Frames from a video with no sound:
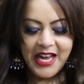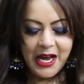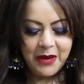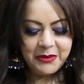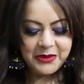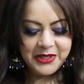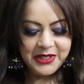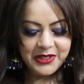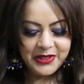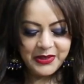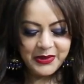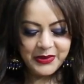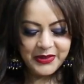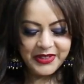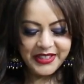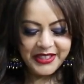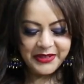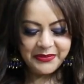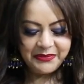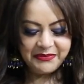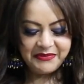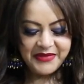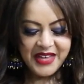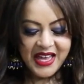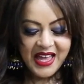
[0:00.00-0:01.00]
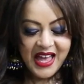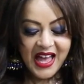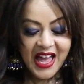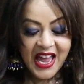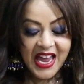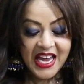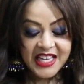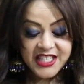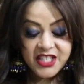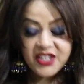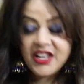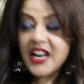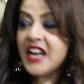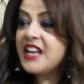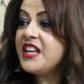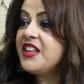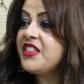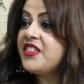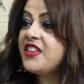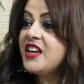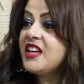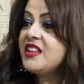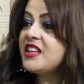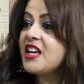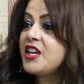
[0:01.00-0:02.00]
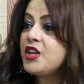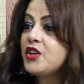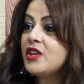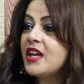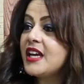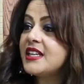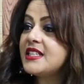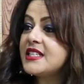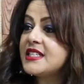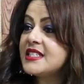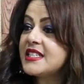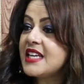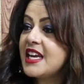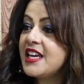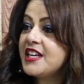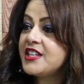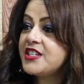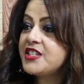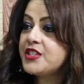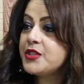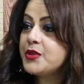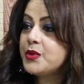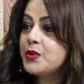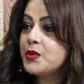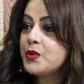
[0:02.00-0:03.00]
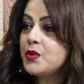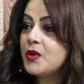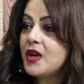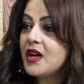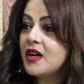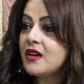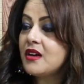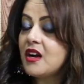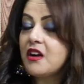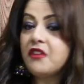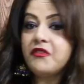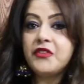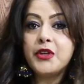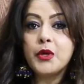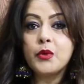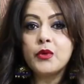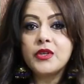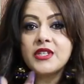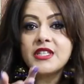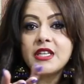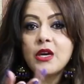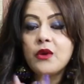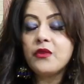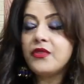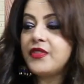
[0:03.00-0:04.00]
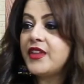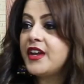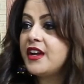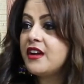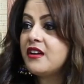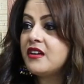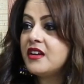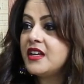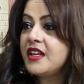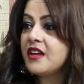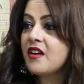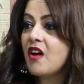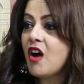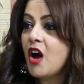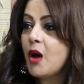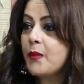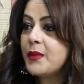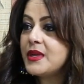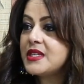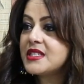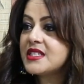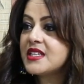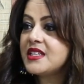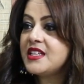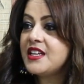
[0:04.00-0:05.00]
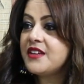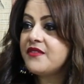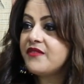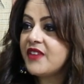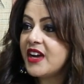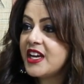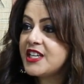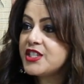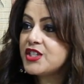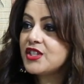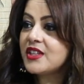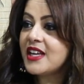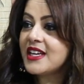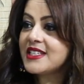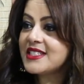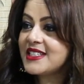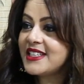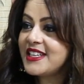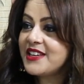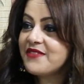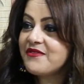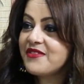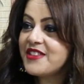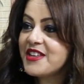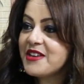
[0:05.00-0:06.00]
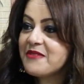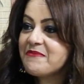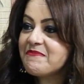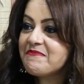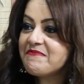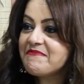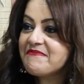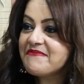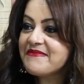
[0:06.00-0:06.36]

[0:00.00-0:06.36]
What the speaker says: absolutely. Is there anything that you'd like to say to our viewers out there? Any comments, any advice you'd like to give them?